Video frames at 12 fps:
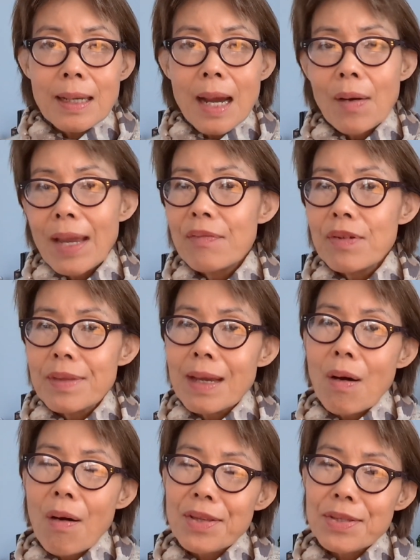However,
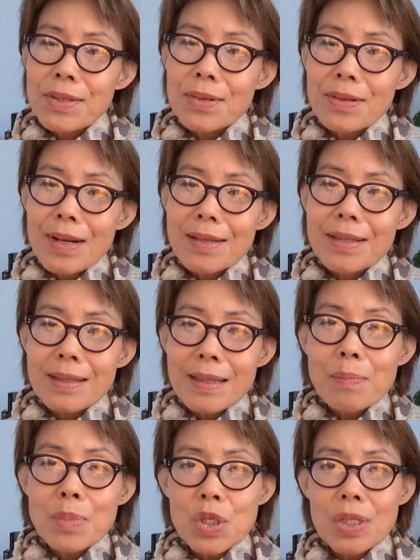there are also
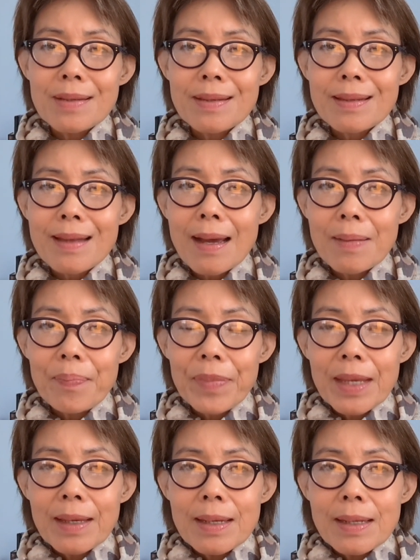assumptions that
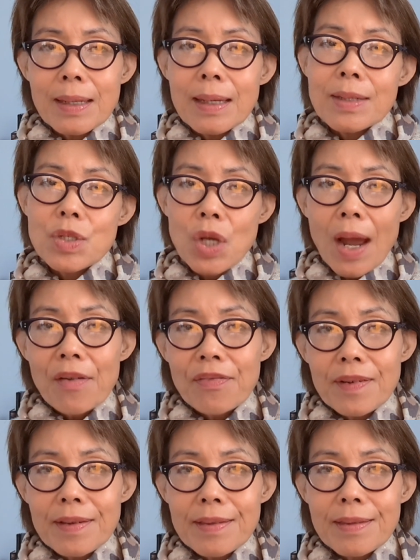
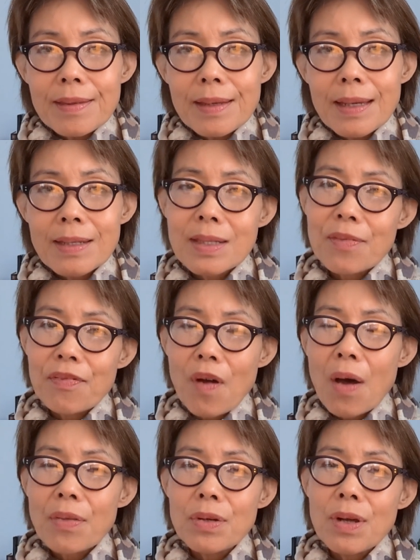Japheth is the
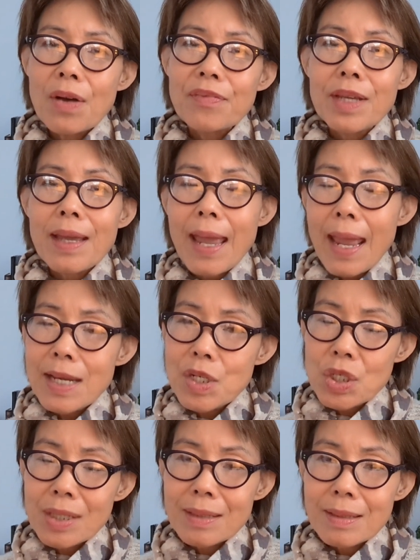father of the
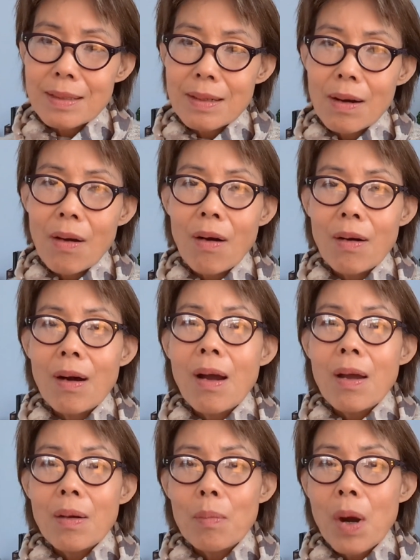Asian or
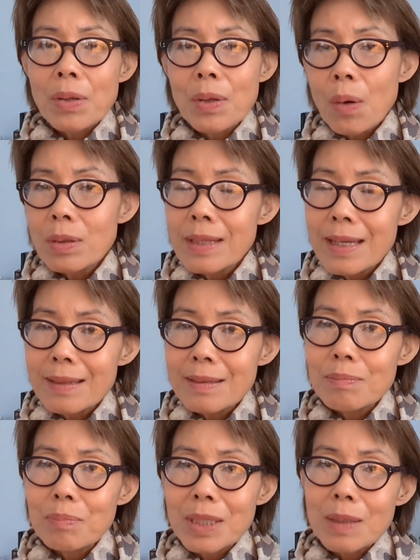
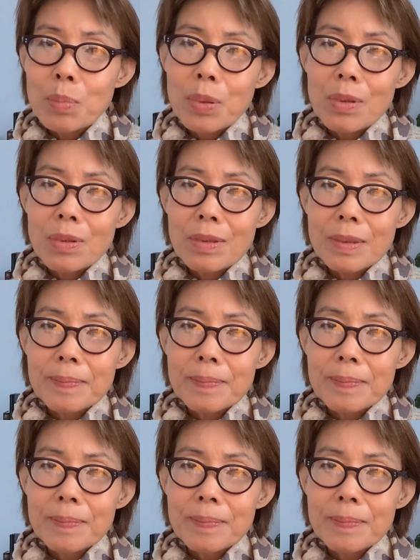Mongolian people.